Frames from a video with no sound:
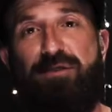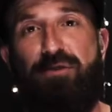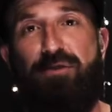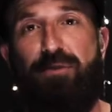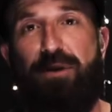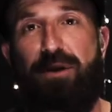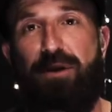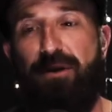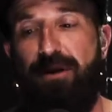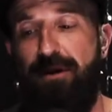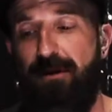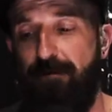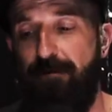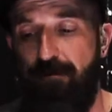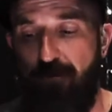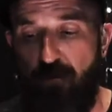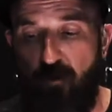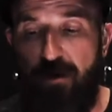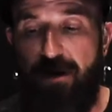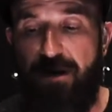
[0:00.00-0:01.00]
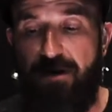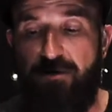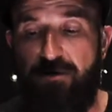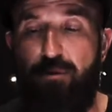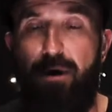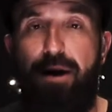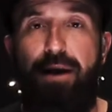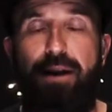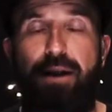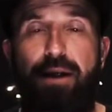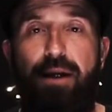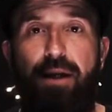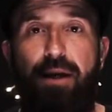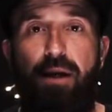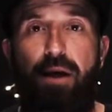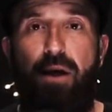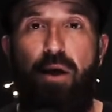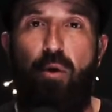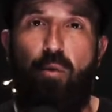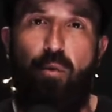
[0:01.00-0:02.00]
is doing good. Well, guess what?
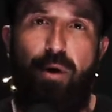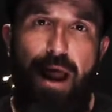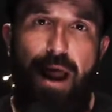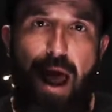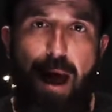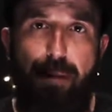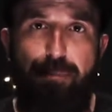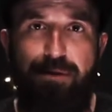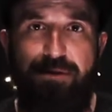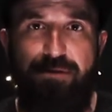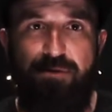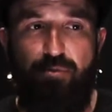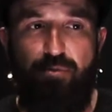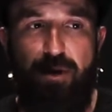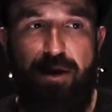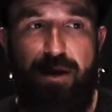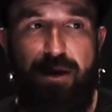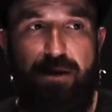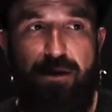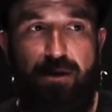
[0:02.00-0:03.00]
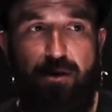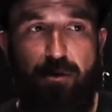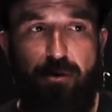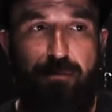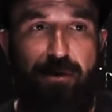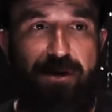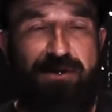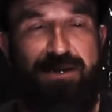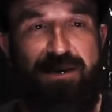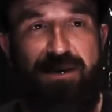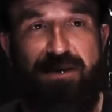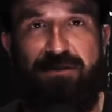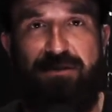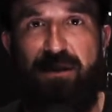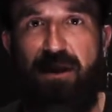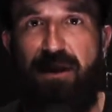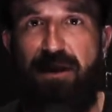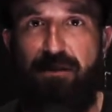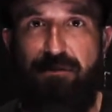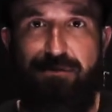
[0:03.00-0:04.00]
What happens when your budget gets
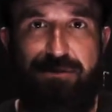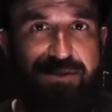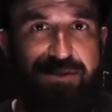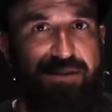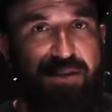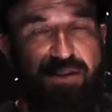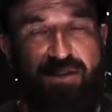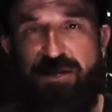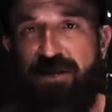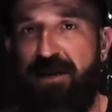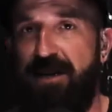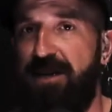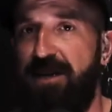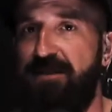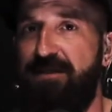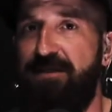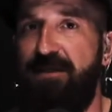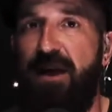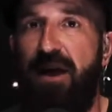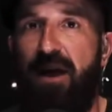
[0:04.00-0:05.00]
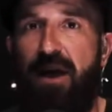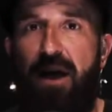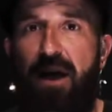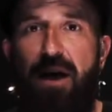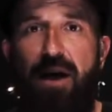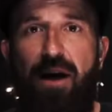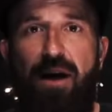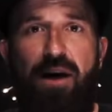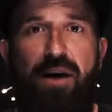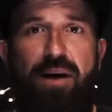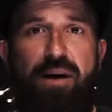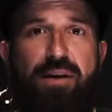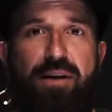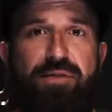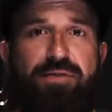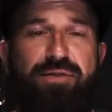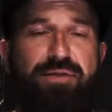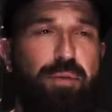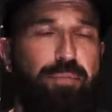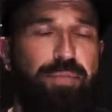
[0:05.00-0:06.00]
cut and recession hits?
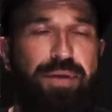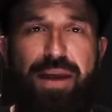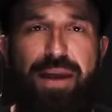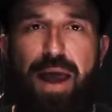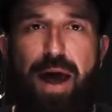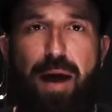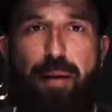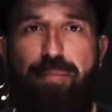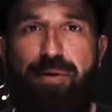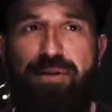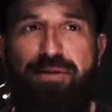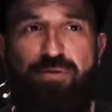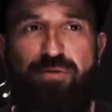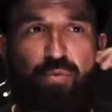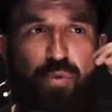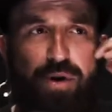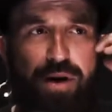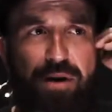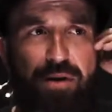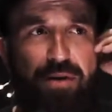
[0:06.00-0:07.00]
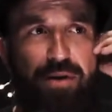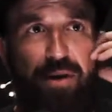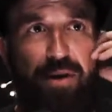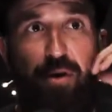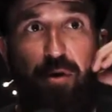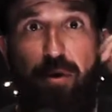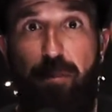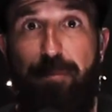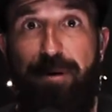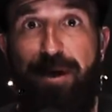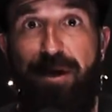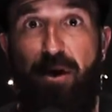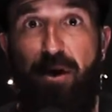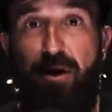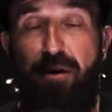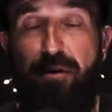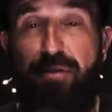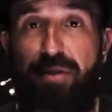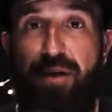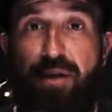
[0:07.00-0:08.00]
uh, something happens where you know a
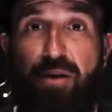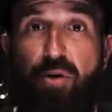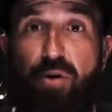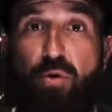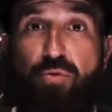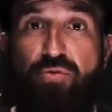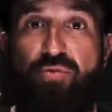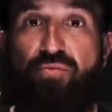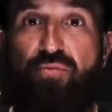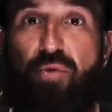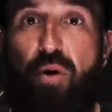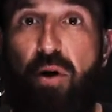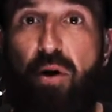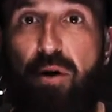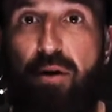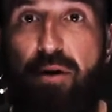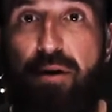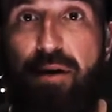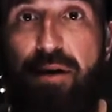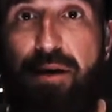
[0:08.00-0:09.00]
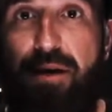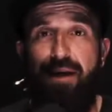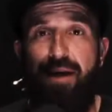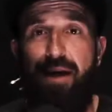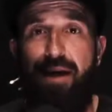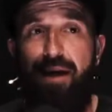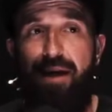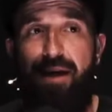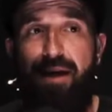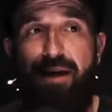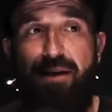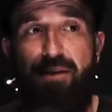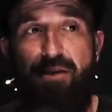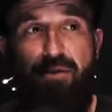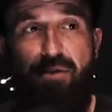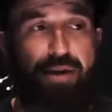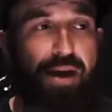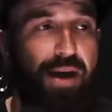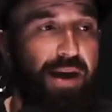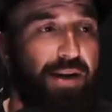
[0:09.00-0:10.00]
PR thing goes wrong and
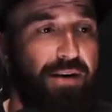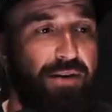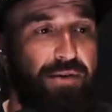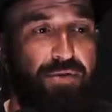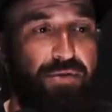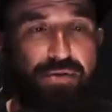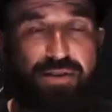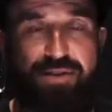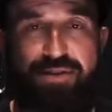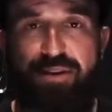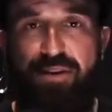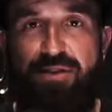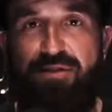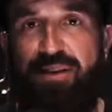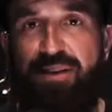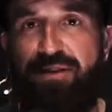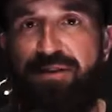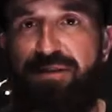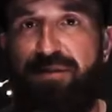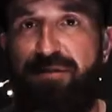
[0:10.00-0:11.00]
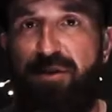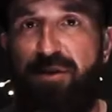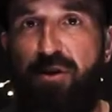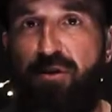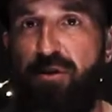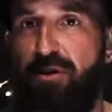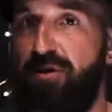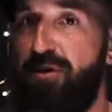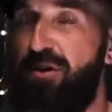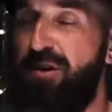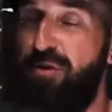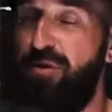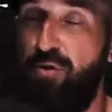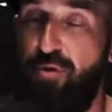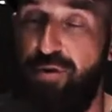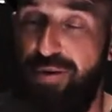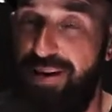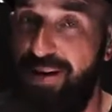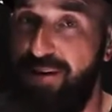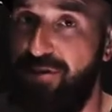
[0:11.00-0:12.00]
you can't do the sales activity or
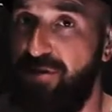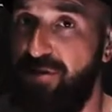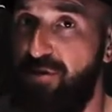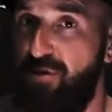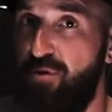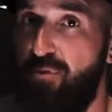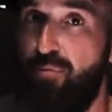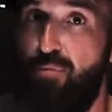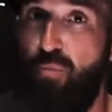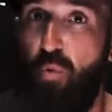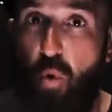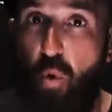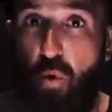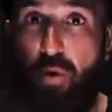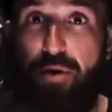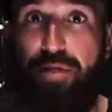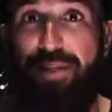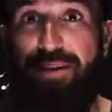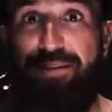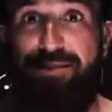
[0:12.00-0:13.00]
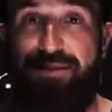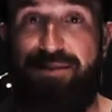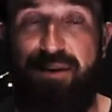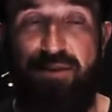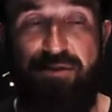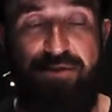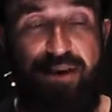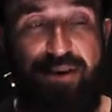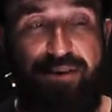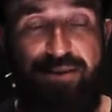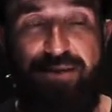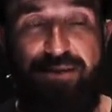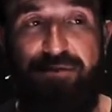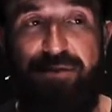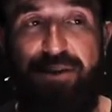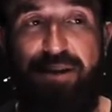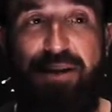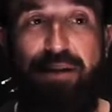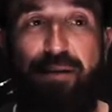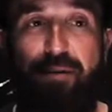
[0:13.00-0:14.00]
you need to do more than sales
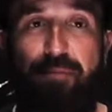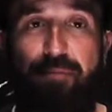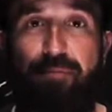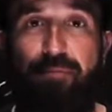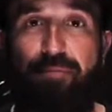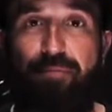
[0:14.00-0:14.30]
activity